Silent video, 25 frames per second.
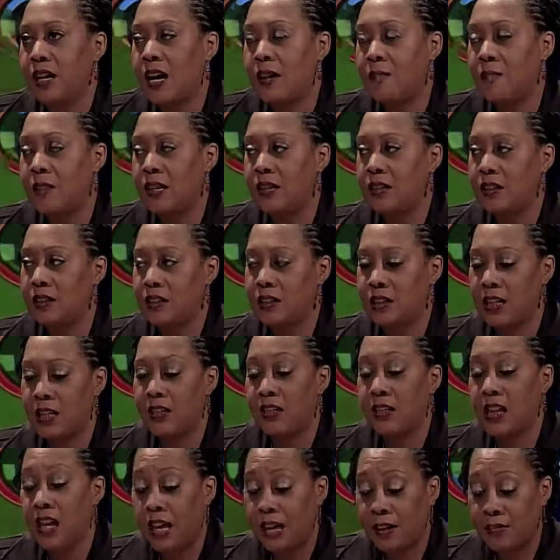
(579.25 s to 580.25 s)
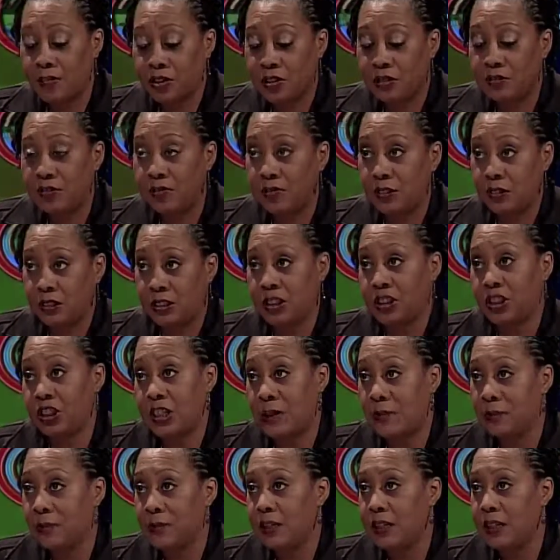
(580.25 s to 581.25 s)
I mean, their lives are in
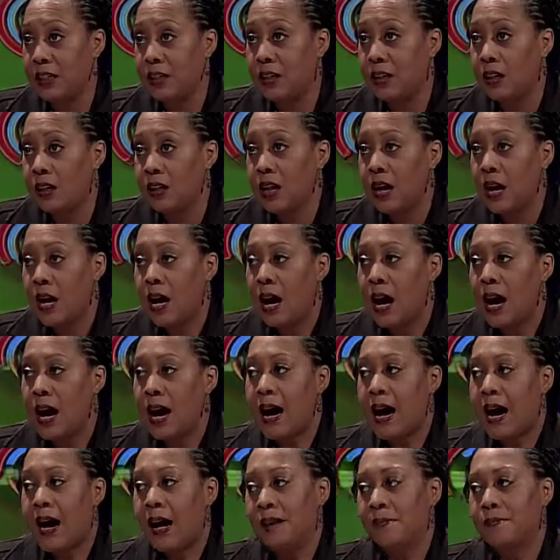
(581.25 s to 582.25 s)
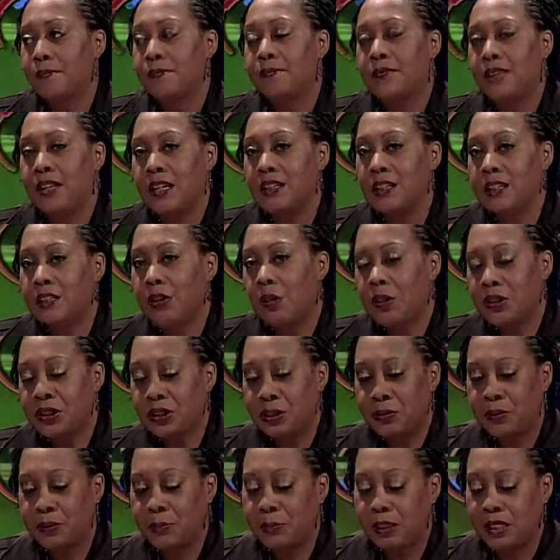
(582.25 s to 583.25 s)
jeopardy. There's
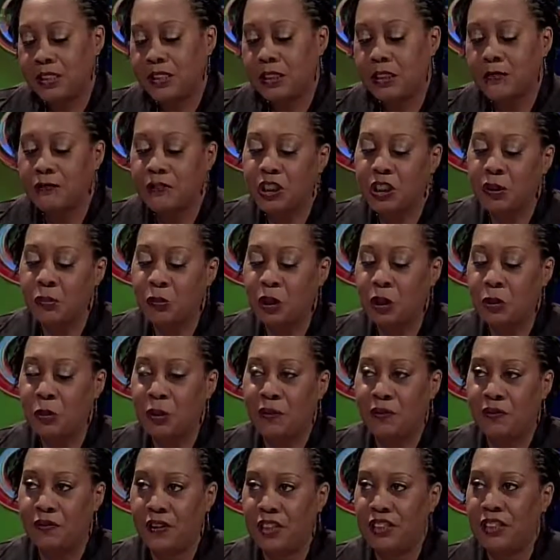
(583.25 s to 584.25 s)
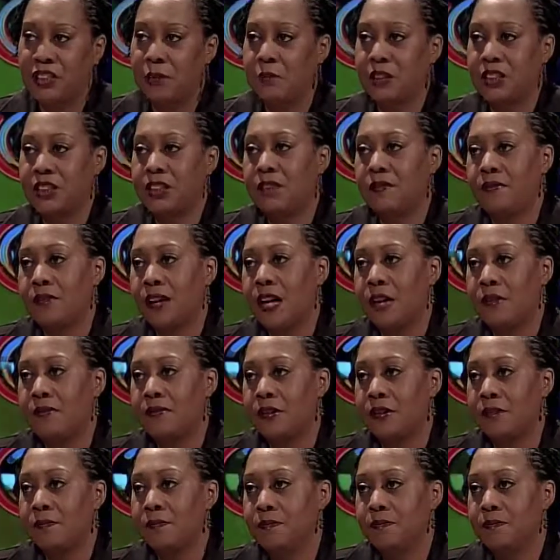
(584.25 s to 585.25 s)
also a big difference between victim and
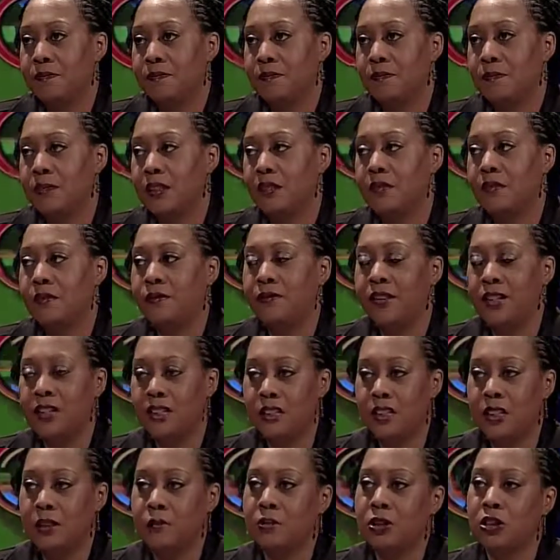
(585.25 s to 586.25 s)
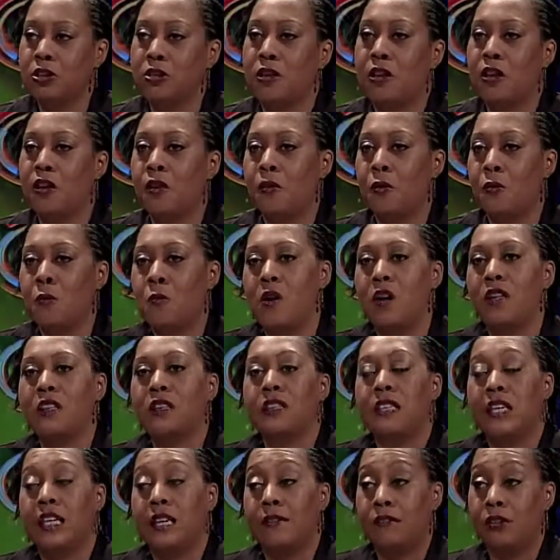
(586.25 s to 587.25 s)
survivor. Victims are the
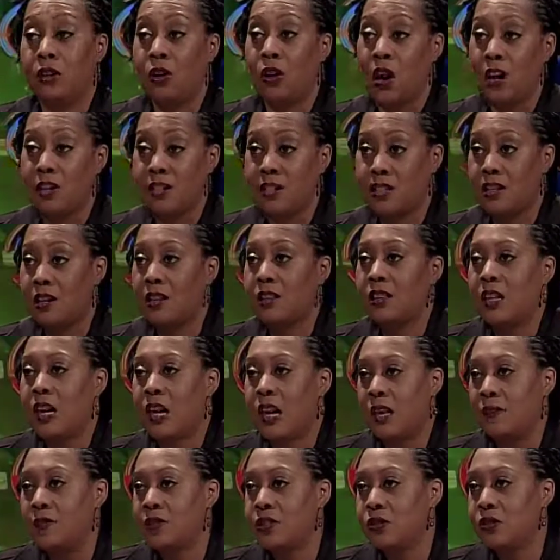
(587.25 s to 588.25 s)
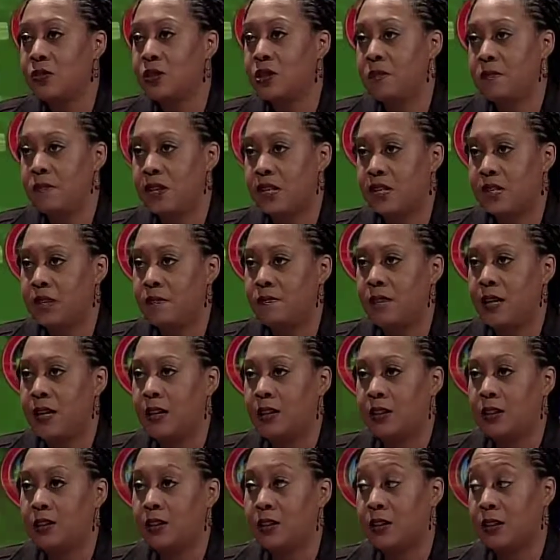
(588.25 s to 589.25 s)
ones that have lost their lives to domestic
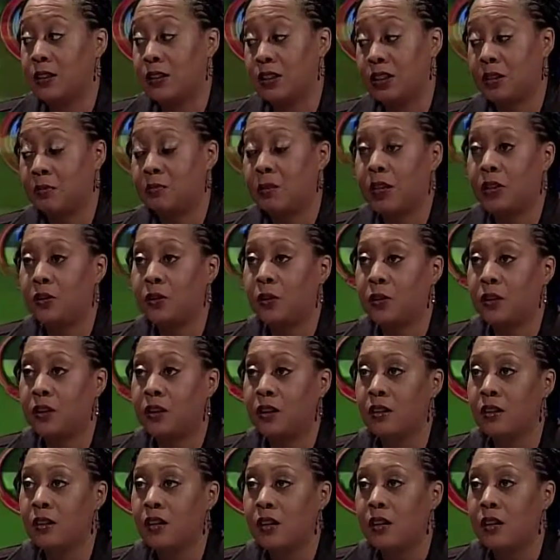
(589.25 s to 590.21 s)
violence, such as my daughter.